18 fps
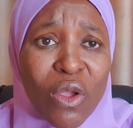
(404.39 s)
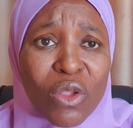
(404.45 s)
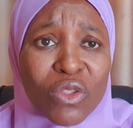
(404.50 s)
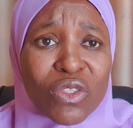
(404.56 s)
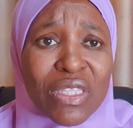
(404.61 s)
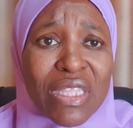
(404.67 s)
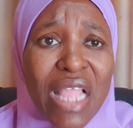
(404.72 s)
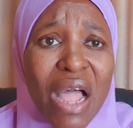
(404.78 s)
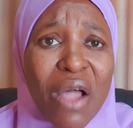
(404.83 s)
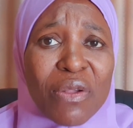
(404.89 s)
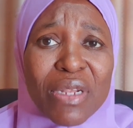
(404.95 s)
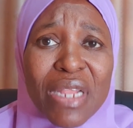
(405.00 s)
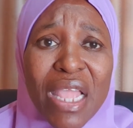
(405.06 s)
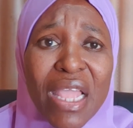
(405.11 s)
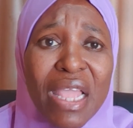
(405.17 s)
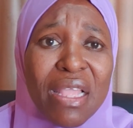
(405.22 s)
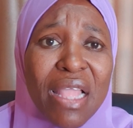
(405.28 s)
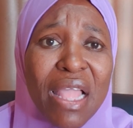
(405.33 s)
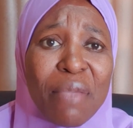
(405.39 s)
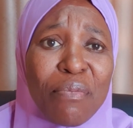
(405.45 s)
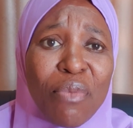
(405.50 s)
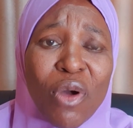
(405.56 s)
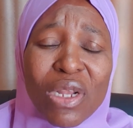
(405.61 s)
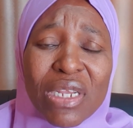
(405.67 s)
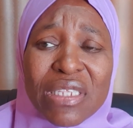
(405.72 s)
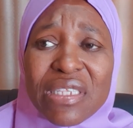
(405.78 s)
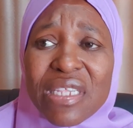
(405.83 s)
lot down, a
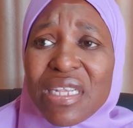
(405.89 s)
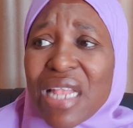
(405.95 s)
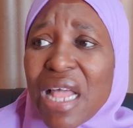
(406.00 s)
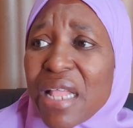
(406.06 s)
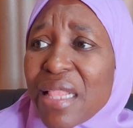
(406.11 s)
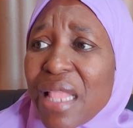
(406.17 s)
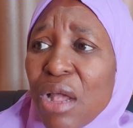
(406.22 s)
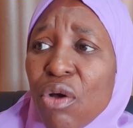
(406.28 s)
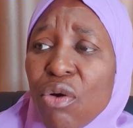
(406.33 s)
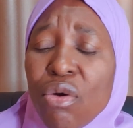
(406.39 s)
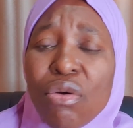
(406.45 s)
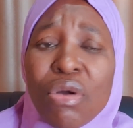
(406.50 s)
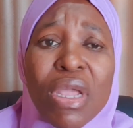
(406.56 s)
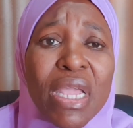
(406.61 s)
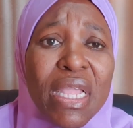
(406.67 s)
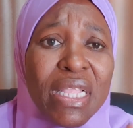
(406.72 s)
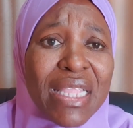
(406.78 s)
policy down that, oh,